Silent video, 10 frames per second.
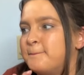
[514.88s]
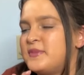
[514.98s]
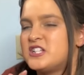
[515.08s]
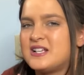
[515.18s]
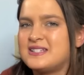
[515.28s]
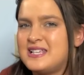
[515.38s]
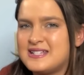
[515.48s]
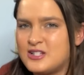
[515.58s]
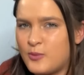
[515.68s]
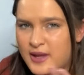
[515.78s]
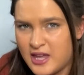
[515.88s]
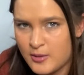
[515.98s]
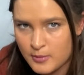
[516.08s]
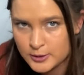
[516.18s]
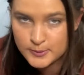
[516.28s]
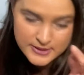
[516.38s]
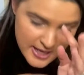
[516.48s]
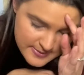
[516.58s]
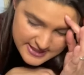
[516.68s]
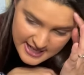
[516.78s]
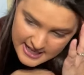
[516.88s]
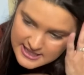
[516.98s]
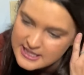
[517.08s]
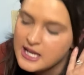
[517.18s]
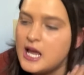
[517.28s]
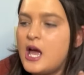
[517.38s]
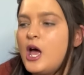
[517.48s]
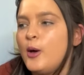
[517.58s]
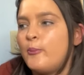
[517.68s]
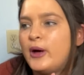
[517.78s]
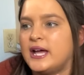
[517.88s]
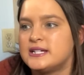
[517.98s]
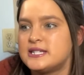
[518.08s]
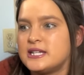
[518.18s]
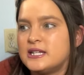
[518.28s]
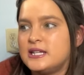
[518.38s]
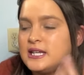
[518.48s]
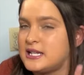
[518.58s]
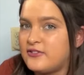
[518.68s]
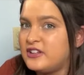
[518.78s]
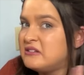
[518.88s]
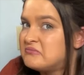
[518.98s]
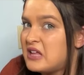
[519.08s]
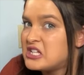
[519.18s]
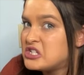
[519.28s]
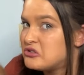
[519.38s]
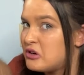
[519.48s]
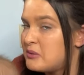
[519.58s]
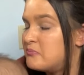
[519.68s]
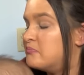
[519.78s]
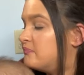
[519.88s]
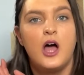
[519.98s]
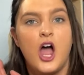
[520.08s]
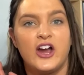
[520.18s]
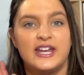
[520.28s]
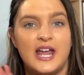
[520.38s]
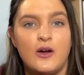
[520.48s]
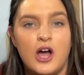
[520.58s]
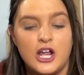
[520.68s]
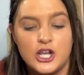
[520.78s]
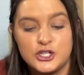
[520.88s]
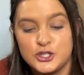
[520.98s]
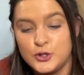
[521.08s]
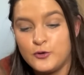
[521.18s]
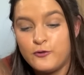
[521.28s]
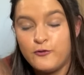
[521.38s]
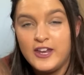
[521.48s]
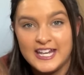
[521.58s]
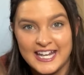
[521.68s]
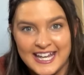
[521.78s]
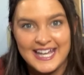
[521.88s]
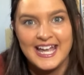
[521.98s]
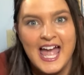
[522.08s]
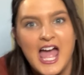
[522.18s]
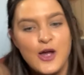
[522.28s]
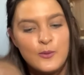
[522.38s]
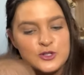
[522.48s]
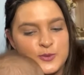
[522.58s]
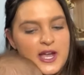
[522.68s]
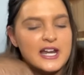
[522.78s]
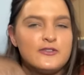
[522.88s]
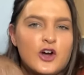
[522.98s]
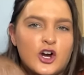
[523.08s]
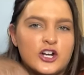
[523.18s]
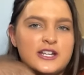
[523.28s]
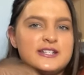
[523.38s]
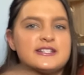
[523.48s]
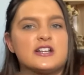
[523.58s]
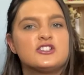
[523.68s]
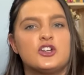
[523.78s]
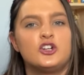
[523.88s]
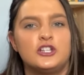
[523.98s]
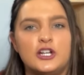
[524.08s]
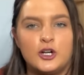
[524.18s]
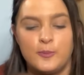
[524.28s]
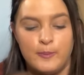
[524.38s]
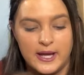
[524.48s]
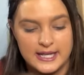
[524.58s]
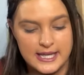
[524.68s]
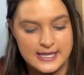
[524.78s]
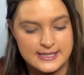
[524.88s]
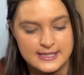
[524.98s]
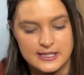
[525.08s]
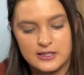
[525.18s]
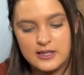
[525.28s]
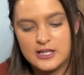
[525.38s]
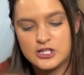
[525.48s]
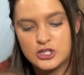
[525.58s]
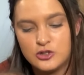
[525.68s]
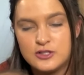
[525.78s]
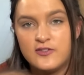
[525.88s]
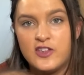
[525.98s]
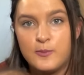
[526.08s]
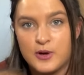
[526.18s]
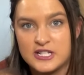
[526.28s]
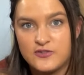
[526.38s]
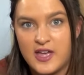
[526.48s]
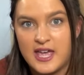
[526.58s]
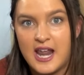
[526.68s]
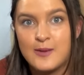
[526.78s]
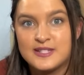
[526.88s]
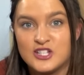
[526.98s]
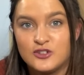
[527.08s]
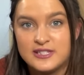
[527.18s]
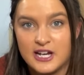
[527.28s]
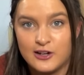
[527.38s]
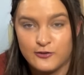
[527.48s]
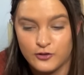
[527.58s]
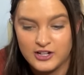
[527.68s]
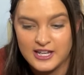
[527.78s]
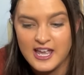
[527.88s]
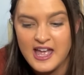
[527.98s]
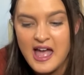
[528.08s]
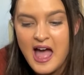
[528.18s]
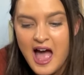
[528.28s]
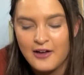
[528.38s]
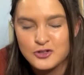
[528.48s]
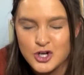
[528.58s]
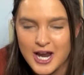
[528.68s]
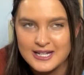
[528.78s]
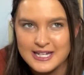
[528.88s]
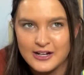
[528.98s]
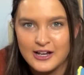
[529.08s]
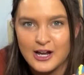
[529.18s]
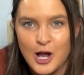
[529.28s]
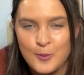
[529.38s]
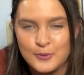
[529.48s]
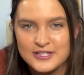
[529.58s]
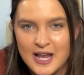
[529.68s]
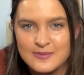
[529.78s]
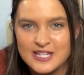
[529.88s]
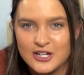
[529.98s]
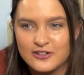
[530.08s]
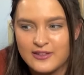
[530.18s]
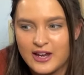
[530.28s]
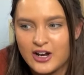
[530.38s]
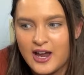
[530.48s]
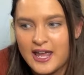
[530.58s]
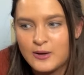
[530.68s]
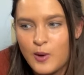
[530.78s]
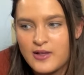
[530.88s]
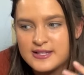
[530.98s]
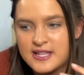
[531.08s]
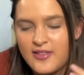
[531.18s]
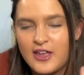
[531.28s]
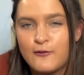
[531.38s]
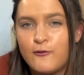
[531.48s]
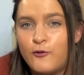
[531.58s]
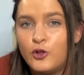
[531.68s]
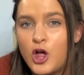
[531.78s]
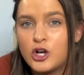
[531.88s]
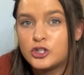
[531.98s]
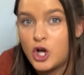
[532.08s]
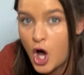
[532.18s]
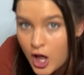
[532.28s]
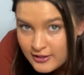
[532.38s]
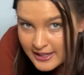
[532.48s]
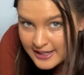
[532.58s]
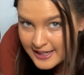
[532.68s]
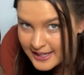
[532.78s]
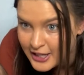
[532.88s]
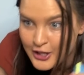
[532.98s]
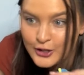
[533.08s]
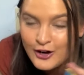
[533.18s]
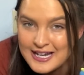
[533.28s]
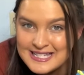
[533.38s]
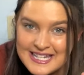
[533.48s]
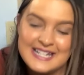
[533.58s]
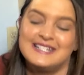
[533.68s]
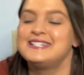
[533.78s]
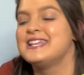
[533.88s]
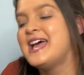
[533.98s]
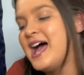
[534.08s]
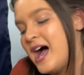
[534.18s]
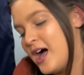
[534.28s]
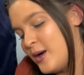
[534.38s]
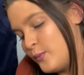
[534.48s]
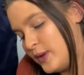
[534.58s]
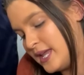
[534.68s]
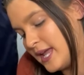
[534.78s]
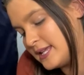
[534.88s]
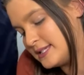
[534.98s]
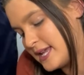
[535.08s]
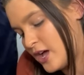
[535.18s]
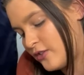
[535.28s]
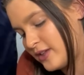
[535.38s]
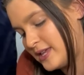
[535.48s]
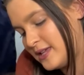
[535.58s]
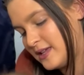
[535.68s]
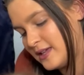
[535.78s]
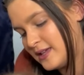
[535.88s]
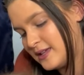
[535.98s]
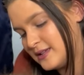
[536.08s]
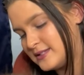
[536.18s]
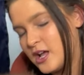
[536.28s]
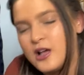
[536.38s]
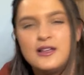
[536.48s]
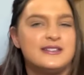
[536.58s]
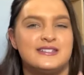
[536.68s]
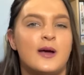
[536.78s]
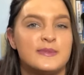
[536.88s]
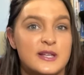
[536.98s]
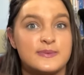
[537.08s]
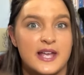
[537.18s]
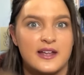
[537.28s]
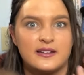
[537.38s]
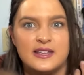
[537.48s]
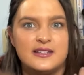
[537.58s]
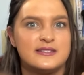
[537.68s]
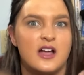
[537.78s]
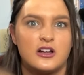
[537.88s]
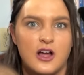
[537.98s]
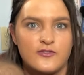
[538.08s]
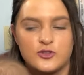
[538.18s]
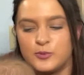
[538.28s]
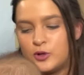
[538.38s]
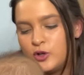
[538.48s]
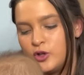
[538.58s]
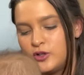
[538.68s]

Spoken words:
Just because he is still waking up multiple times a night. But he definitely likes his crib. All right, now on to feeding, which we kind of already discussed earlier, but he is still exclusively breastfed. I'm still dairy-free. I've tried dairy a couple times here and there, and while he's not like full-on colic craziness, we can tell that his tummy's upset. He's not comfortable.